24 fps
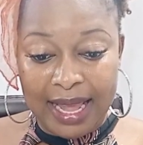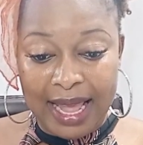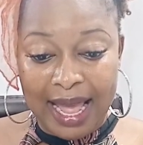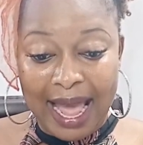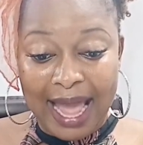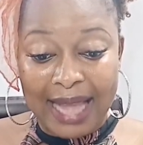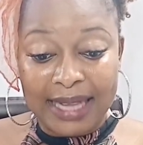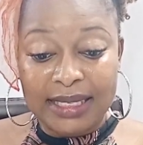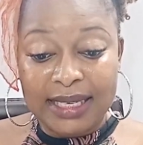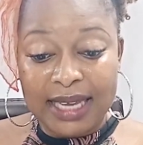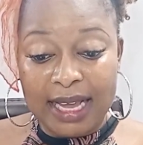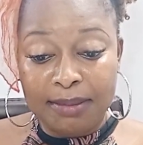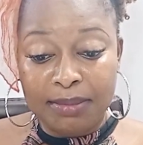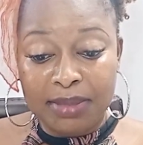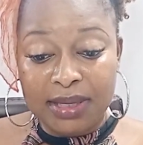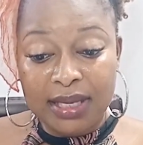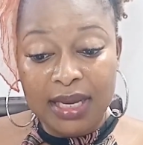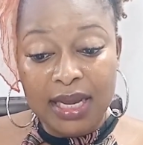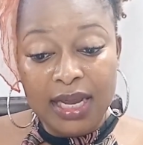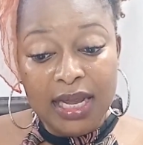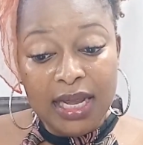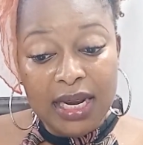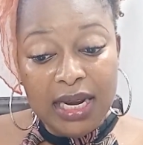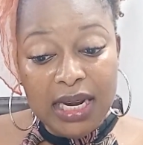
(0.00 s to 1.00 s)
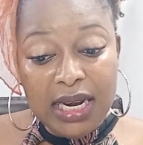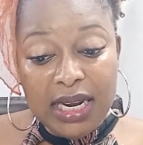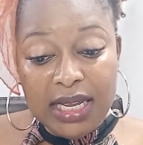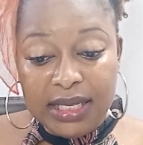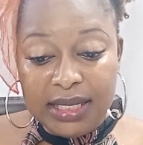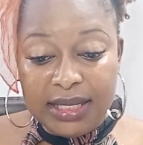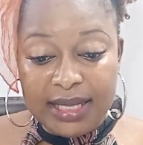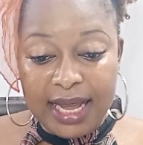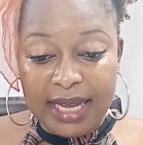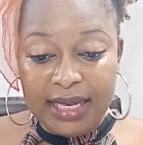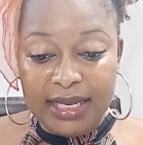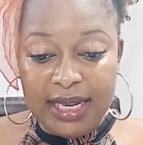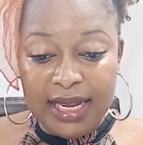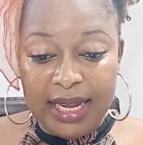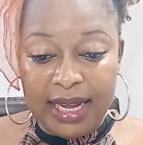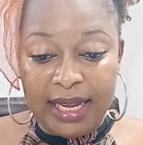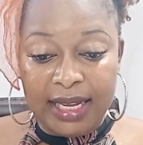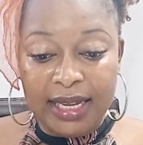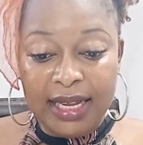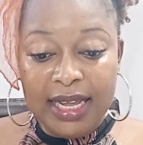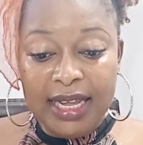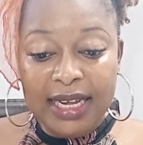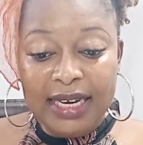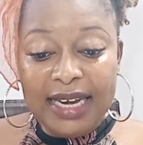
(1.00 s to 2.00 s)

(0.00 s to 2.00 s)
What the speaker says: items listed here.